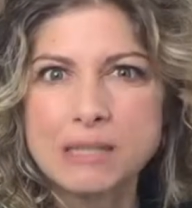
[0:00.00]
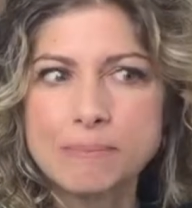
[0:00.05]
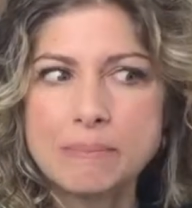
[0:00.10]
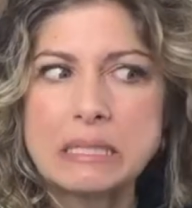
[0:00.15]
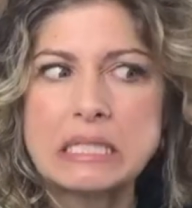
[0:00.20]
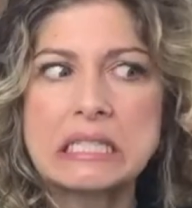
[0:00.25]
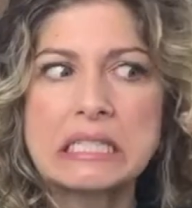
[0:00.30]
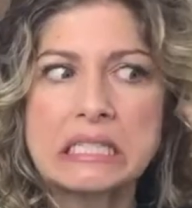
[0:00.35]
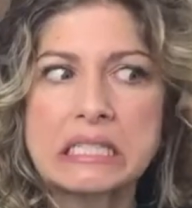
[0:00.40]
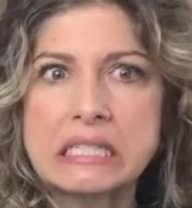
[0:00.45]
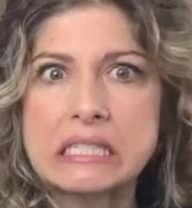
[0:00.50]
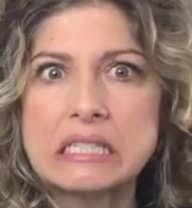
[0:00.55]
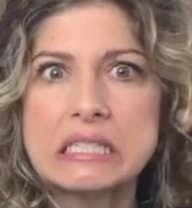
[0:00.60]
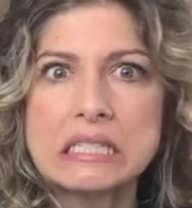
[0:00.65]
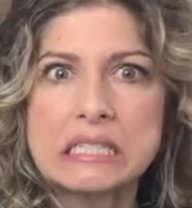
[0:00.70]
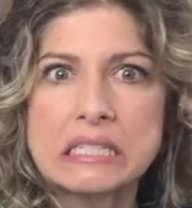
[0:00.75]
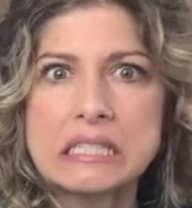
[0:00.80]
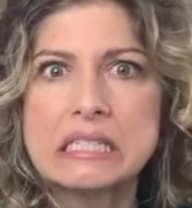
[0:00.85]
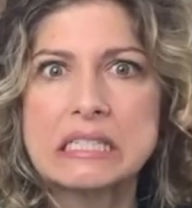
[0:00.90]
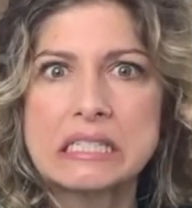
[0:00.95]

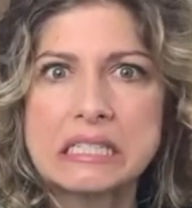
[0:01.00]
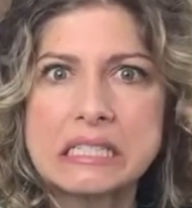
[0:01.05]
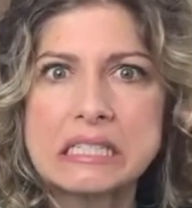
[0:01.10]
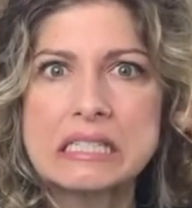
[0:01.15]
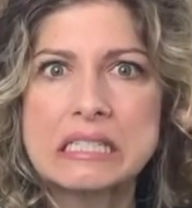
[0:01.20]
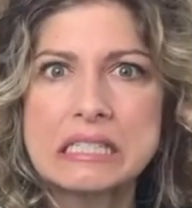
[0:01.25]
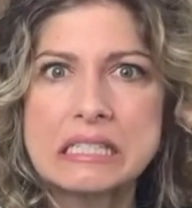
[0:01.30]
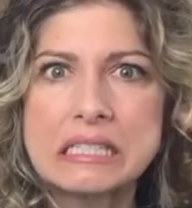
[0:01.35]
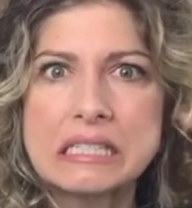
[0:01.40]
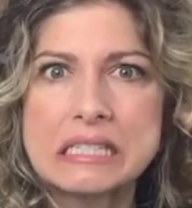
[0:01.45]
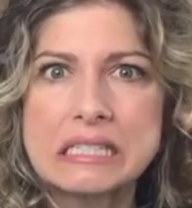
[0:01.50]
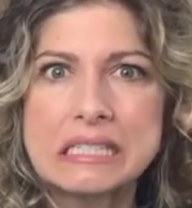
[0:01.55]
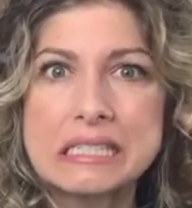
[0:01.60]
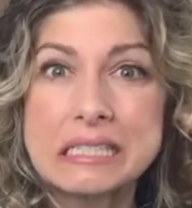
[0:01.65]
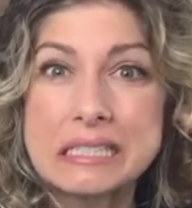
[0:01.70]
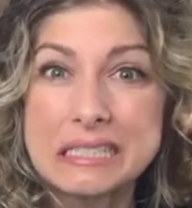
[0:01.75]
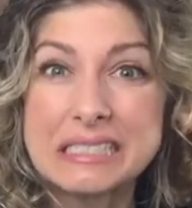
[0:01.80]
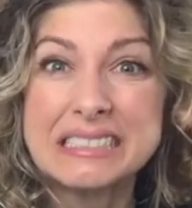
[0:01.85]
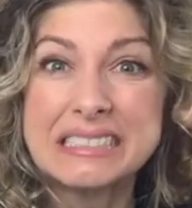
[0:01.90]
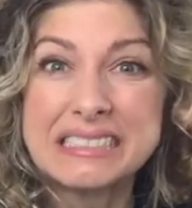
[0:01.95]
Bzzz.
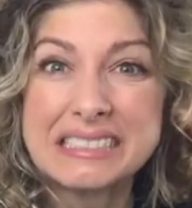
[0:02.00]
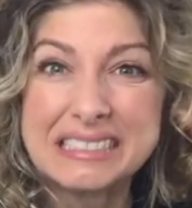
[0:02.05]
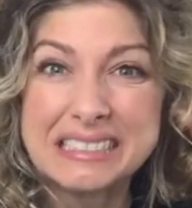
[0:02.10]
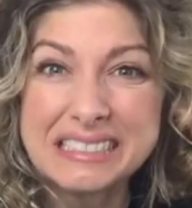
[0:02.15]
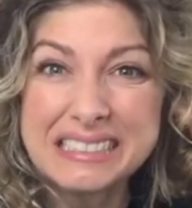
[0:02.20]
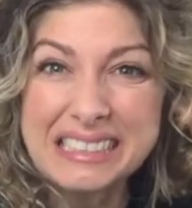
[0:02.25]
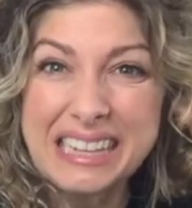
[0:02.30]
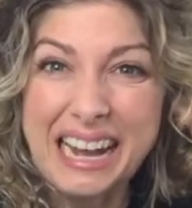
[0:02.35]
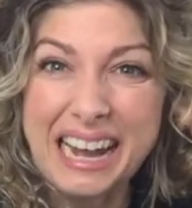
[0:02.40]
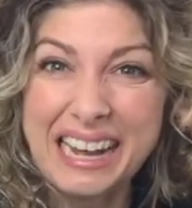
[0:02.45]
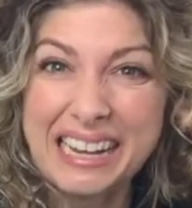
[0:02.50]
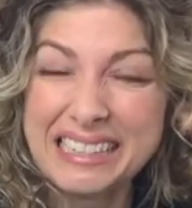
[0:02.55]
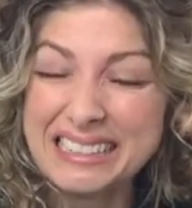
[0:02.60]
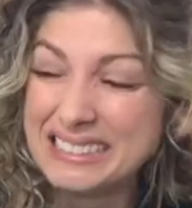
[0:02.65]
Yeah.